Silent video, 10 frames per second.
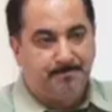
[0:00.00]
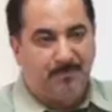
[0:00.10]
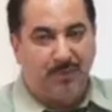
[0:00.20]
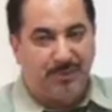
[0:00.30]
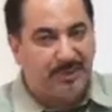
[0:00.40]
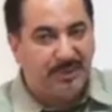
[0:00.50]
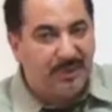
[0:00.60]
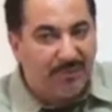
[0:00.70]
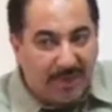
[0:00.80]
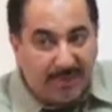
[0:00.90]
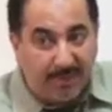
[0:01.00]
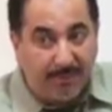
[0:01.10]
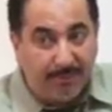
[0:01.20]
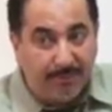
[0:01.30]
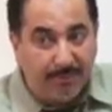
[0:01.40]
Velocity is a vector.
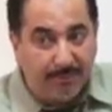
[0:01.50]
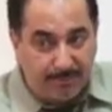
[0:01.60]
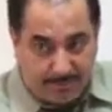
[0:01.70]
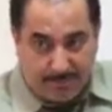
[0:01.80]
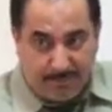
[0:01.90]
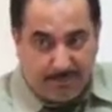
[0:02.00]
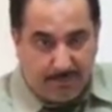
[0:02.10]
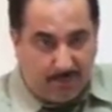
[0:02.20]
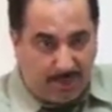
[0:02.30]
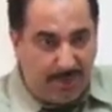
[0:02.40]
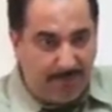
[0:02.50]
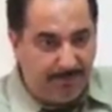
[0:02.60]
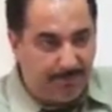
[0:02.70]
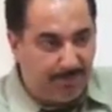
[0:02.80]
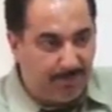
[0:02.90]
Okay?
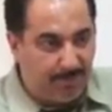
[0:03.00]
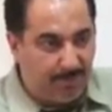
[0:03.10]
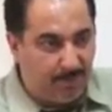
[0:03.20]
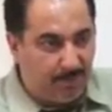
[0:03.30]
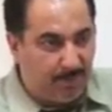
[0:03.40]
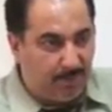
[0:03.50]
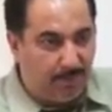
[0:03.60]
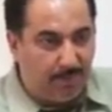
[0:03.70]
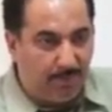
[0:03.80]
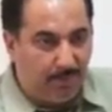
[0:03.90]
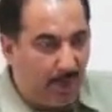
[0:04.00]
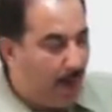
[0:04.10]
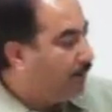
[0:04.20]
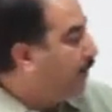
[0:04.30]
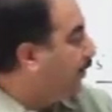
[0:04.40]

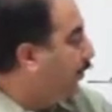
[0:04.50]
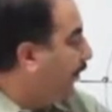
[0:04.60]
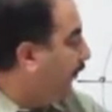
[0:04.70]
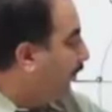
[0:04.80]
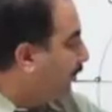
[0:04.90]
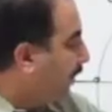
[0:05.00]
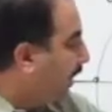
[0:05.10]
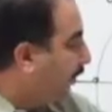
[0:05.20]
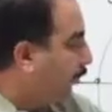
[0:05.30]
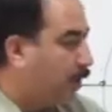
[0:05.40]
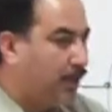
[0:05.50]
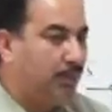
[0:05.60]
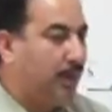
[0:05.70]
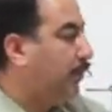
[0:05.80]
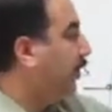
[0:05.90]
How do you draw velocity at point
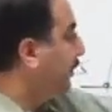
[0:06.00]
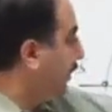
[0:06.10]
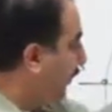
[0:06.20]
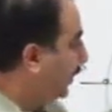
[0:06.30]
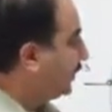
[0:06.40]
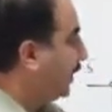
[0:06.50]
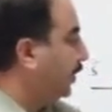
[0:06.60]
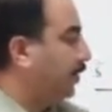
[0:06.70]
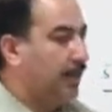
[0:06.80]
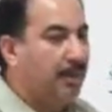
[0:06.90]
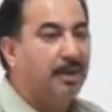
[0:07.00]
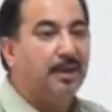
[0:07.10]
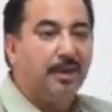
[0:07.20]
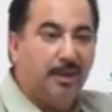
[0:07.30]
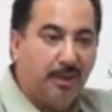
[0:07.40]
1 when something circulates?
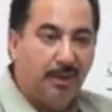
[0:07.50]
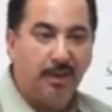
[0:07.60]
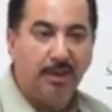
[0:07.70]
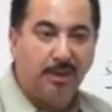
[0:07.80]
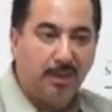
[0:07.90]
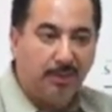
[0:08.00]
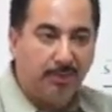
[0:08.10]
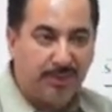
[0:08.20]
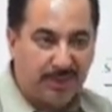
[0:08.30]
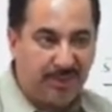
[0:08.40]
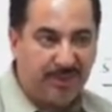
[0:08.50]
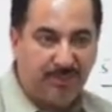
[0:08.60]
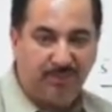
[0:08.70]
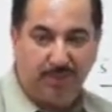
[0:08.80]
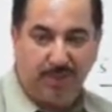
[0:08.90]
We said this
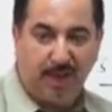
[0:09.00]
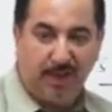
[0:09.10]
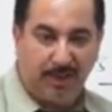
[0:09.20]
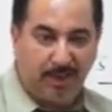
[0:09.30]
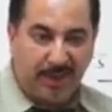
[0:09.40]
before, like